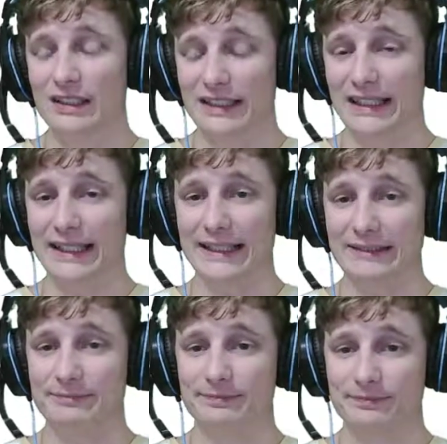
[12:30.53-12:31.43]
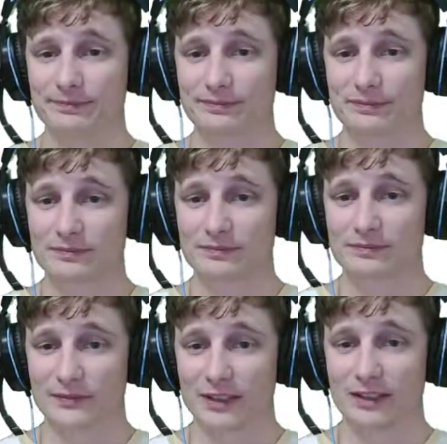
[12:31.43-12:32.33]
yeah.
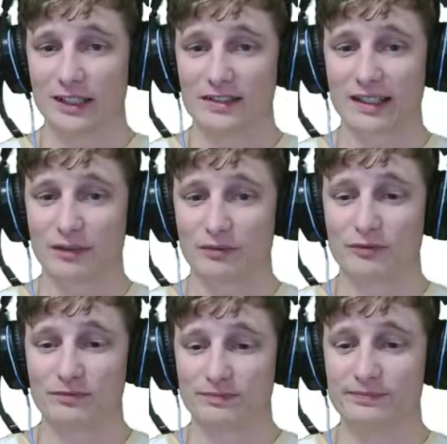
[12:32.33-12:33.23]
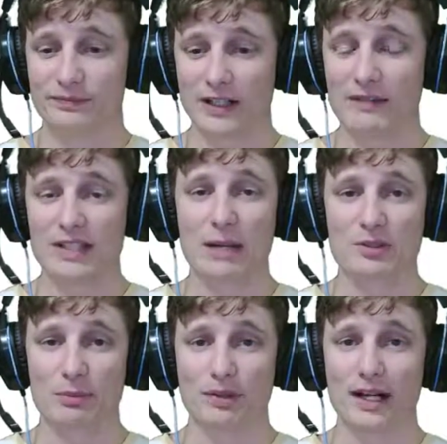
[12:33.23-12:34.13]
It's like 5 times
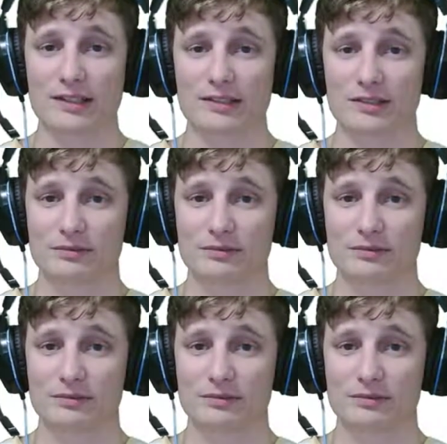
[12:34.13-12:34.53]
the price.